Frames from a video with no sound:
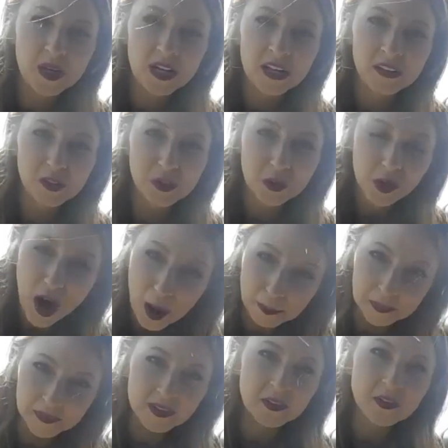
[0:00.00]
with
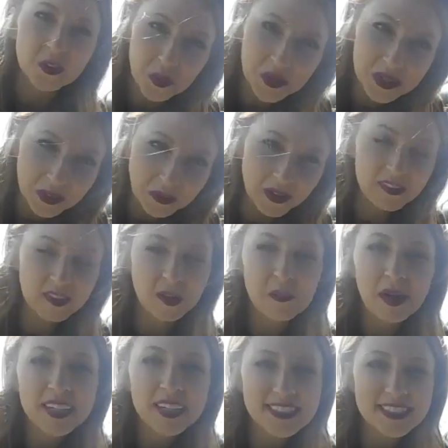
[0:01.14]
crops and soil and the
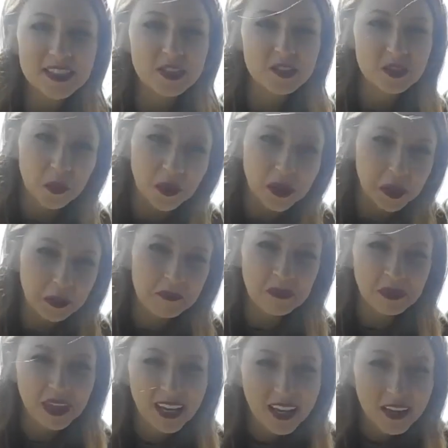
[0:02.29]
bugs in the soil.
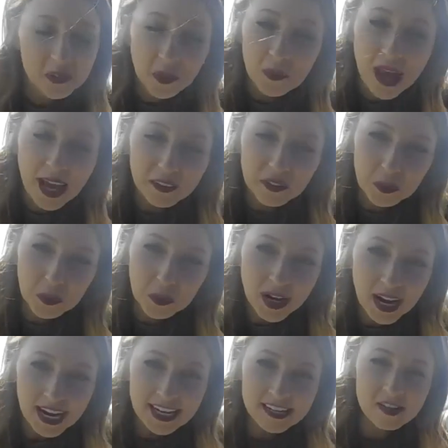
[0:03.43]
So that's what
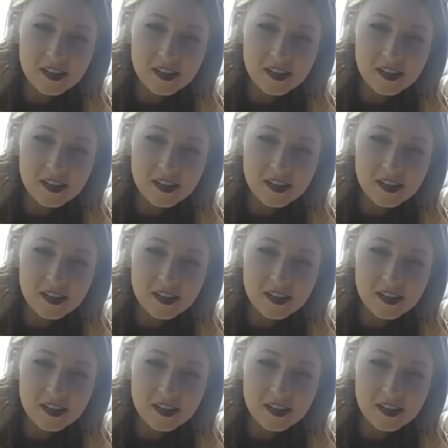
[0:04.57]
I